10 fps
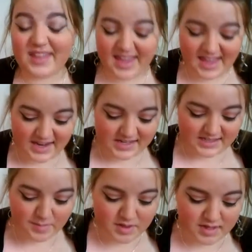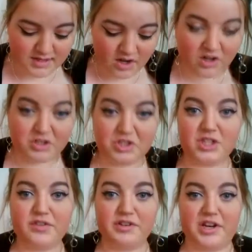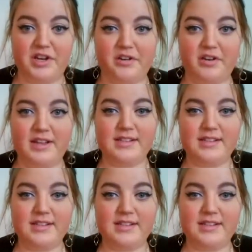And some of these aren't just for January,